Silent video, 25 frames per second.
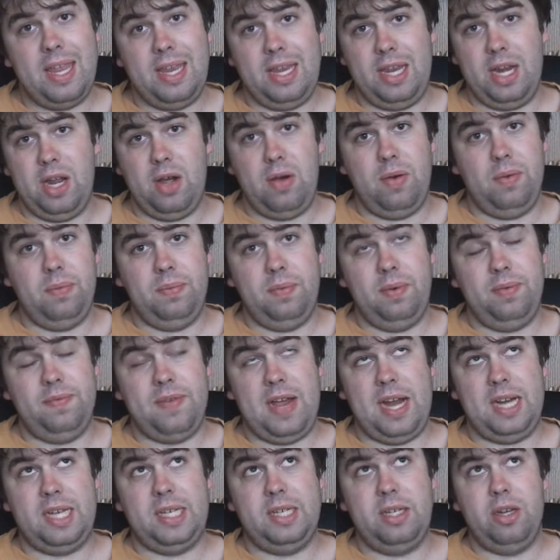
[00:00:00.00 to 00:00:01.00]
in
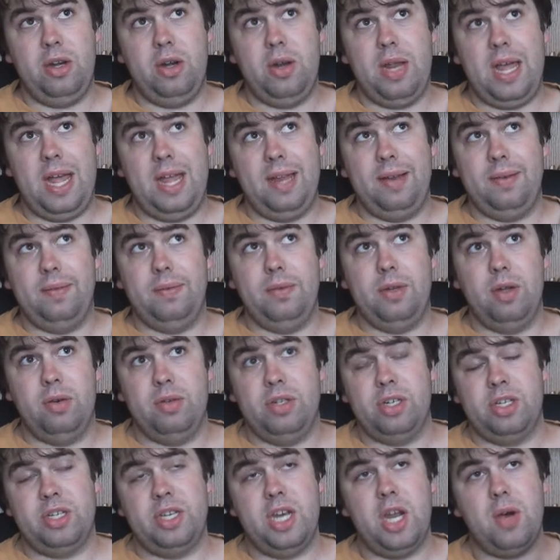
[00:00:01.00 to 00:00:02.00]
fact, I
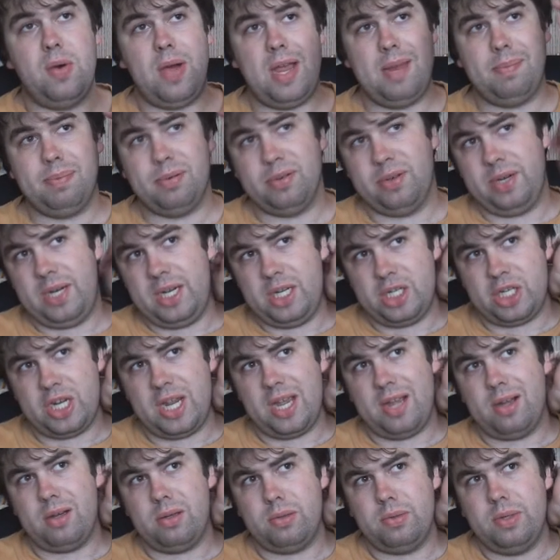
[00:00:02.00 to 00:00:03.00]
don't just know, I preach
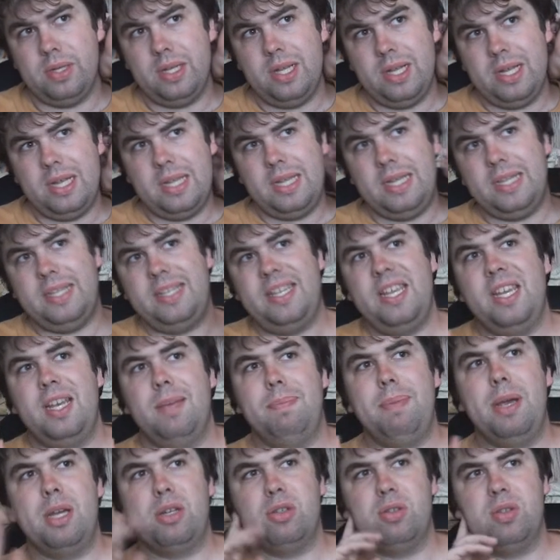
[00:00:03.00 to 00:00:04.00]
how seeing
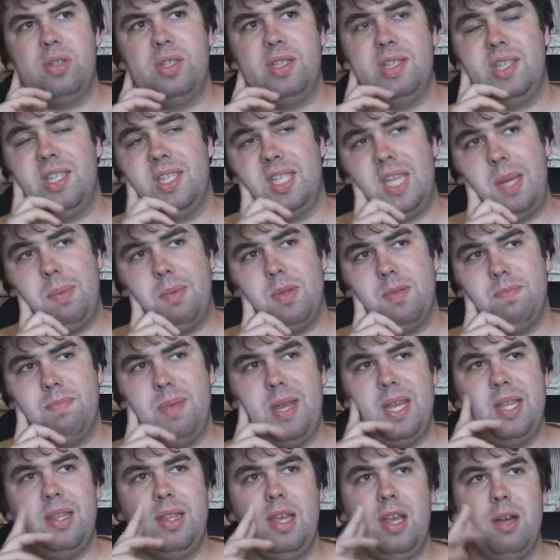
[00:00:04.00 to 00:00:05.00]
a picture isn't the same as
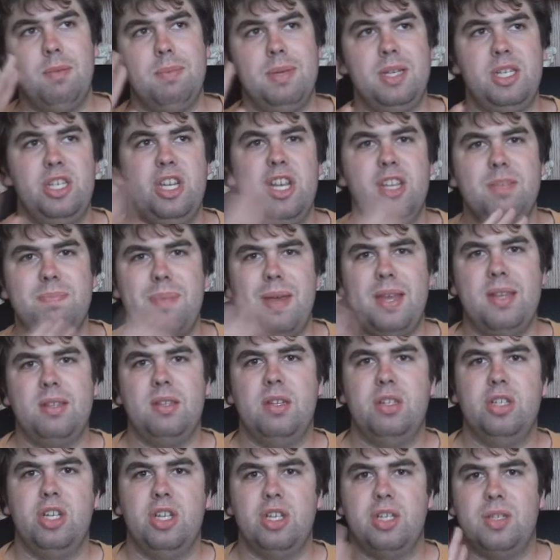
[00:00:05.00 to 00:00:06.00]
being there, but just
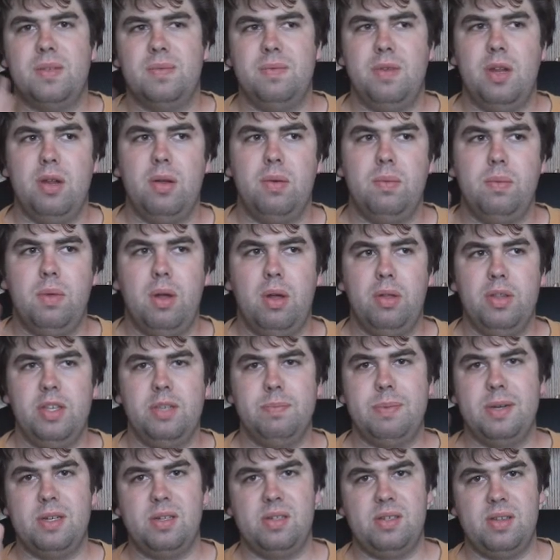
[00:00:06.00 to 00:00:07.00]
based on just, all
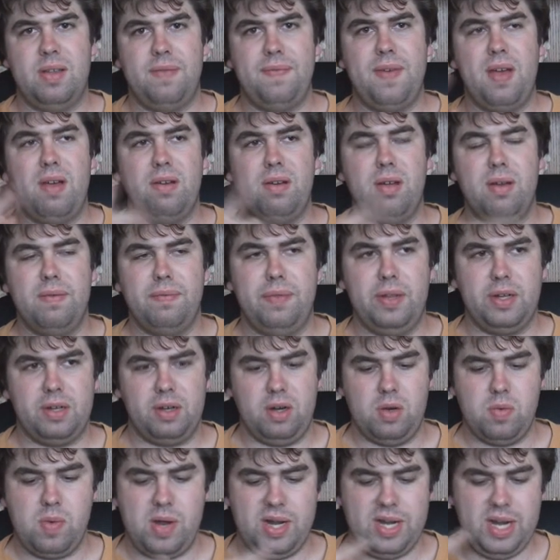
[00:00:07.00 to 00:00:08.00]
these pictures I found on
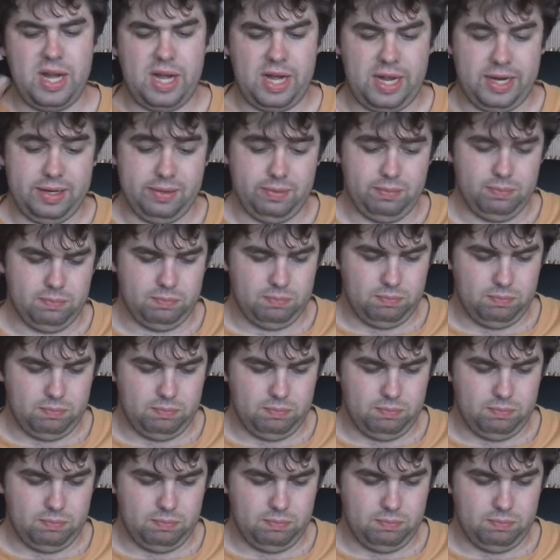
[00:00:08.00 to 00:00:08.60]
Flickr and whatnot,